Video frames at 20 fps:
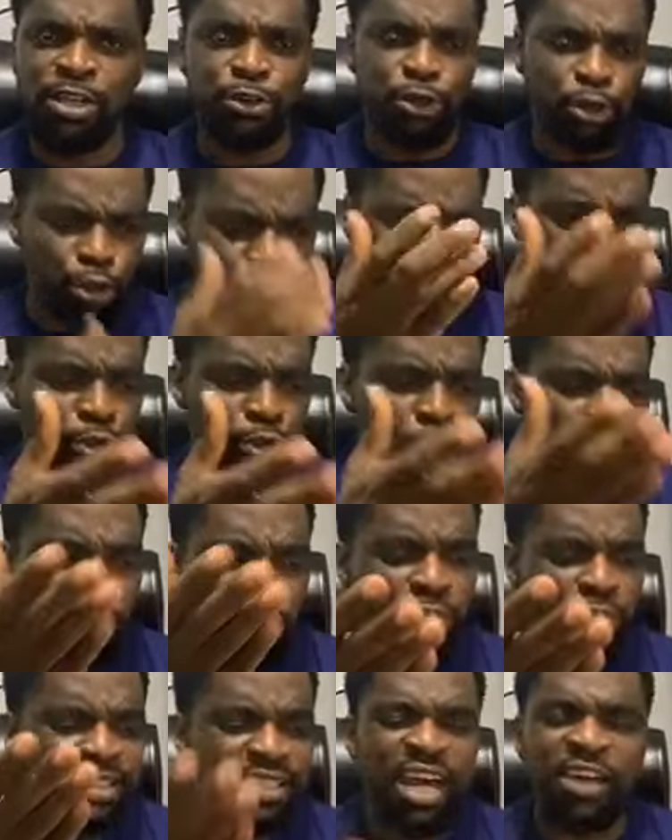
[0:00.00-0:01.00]
So you would
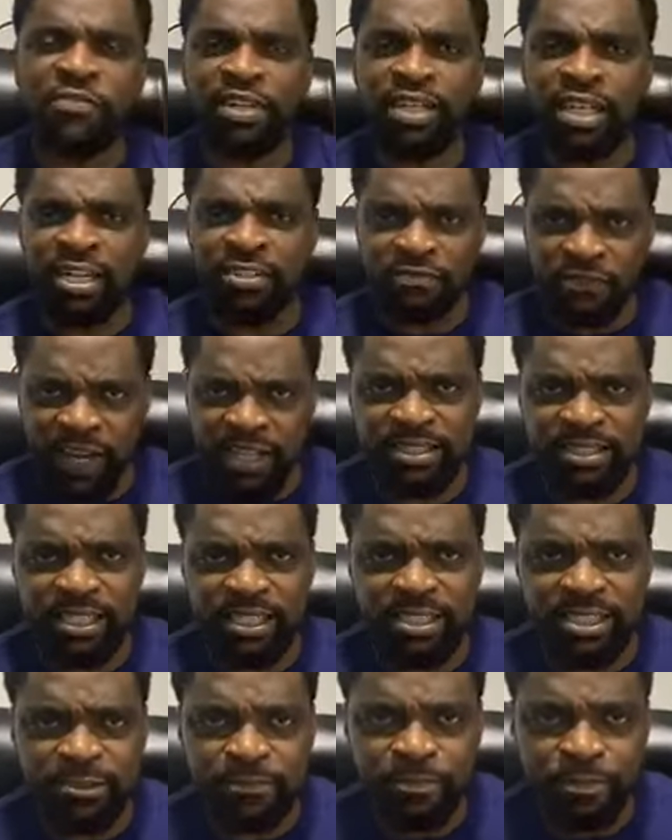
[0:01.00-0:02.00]
always have an
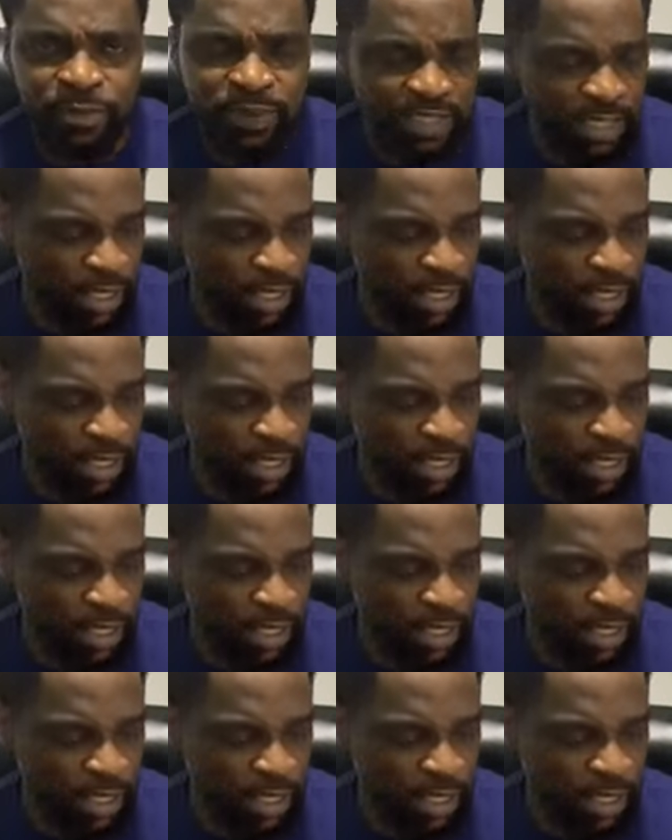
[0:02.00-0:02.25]
advantage.